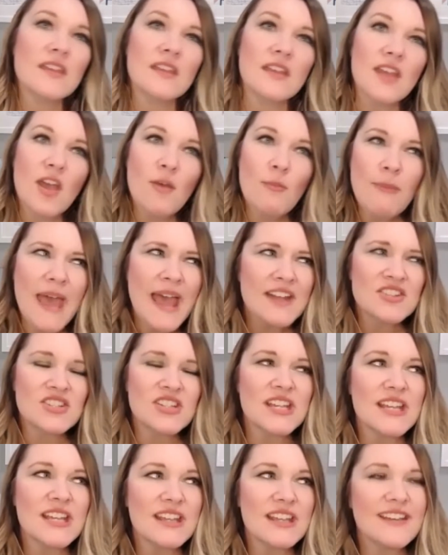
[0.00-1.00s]

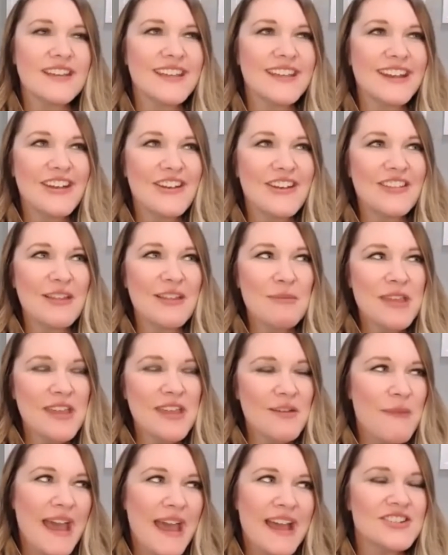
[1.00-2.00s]
imagine, let me
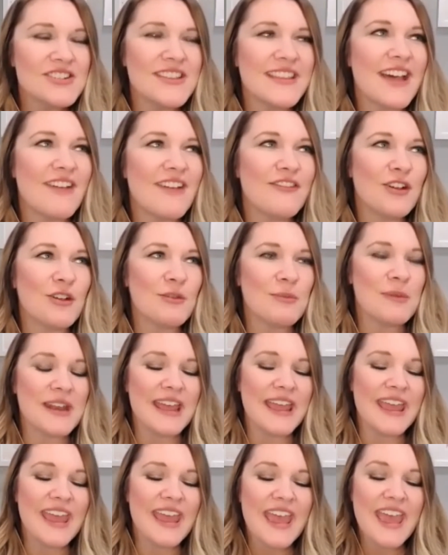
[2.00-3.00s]
imagine that for a
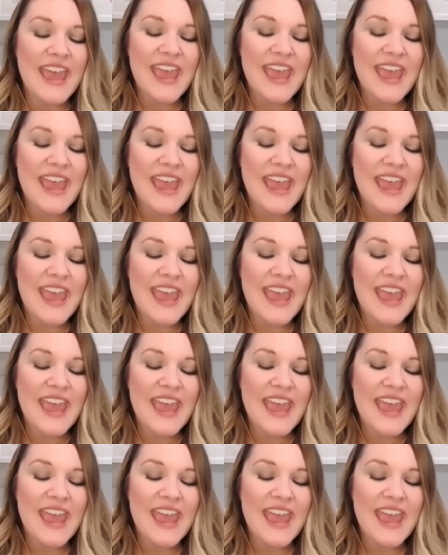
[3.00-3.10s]
minute,